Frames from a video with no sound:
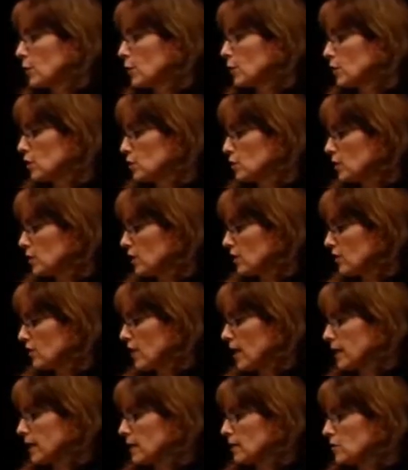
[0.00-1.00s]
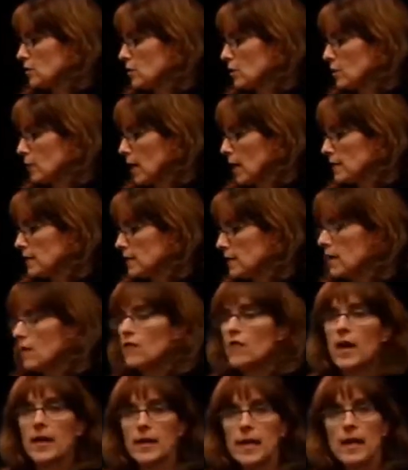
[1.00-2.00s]
But when you're doing the financial, when I say
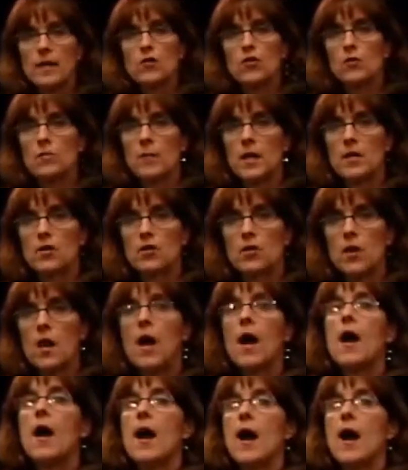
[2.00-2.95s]
a financial measure,